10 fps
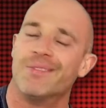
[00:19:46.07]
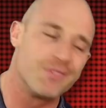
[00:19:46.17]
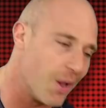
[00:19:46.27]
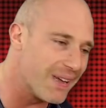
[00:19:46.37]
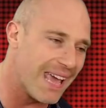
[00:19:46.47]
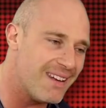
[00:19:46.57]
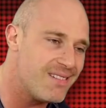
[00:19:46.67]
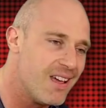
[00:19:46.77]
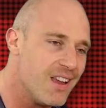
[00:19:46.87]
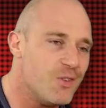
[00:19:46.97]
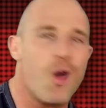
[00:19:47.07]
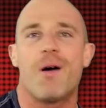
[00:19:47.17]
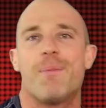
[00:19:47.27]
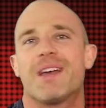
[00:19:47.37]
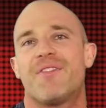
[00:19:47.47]
So again, not
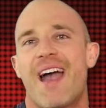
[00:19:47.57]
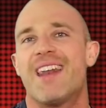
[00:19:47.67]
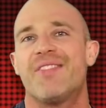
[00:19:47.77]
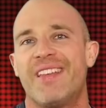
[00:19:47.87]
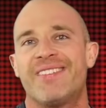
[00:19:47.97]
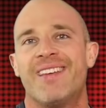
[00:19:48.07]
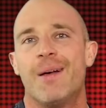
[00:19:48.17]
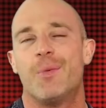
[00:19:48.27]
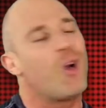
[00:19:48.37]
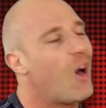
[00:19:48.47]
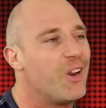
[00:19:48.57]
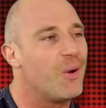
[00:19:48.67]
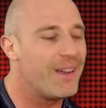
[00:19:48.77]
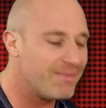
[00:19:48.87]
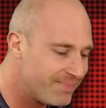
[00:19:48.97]
a big fan of this. We've got to
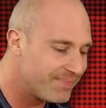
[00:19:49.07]
do it.